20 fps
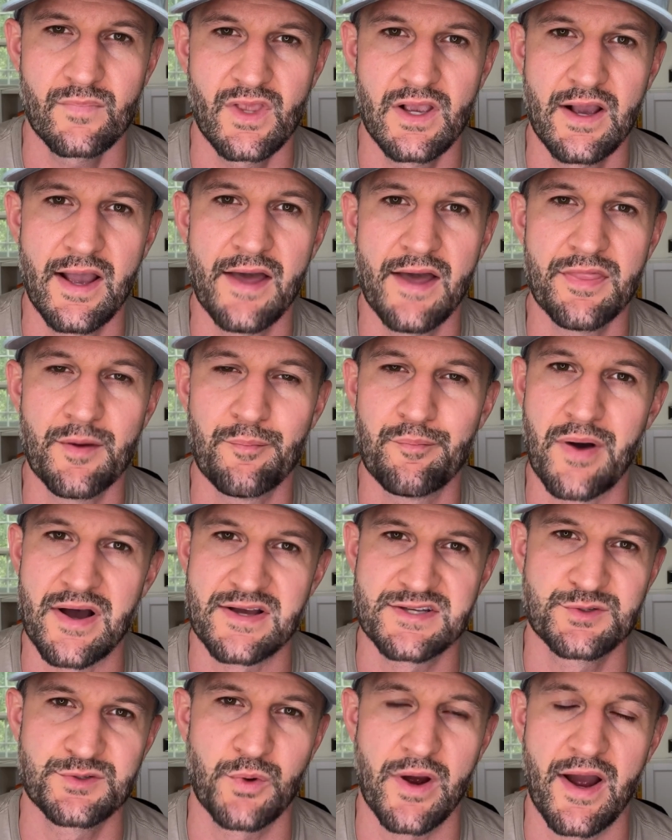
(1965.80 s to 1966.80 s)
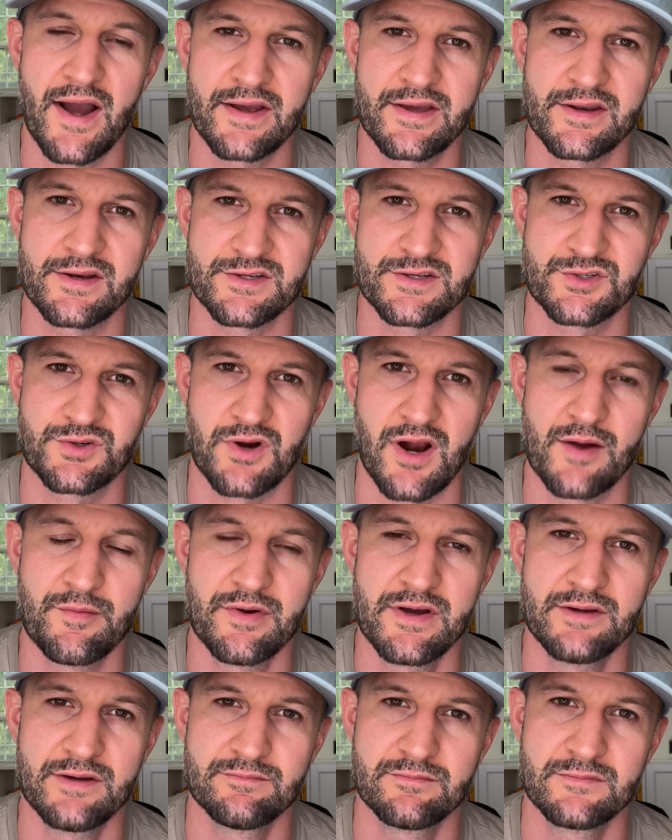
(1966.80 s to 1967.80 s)
And the best way I can describe
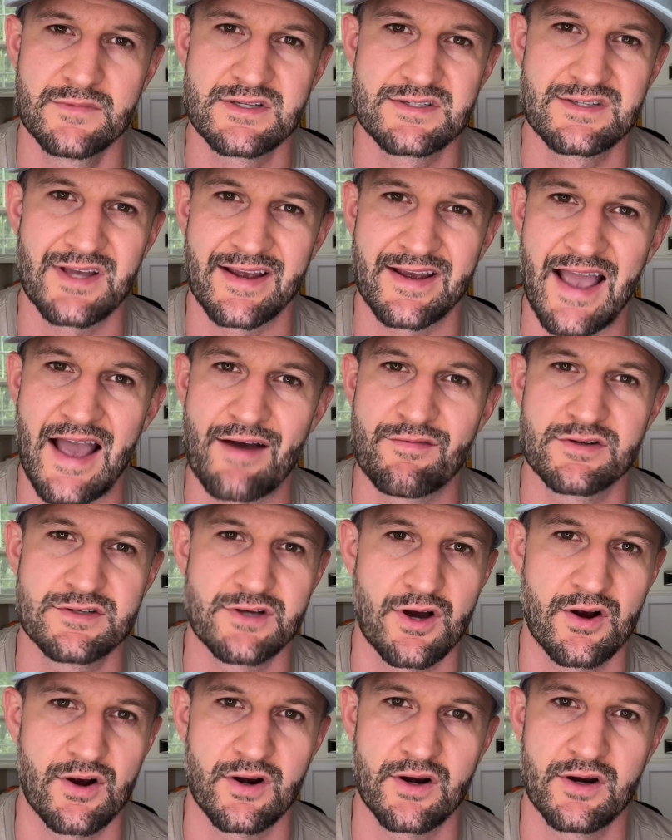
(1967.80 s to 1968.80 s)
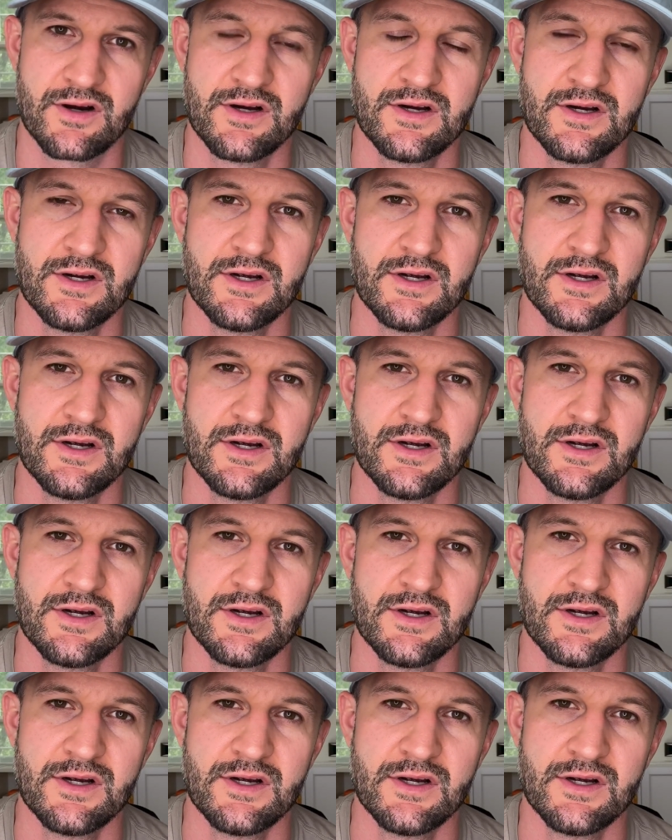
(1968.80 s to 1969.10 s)
it is like Avatar.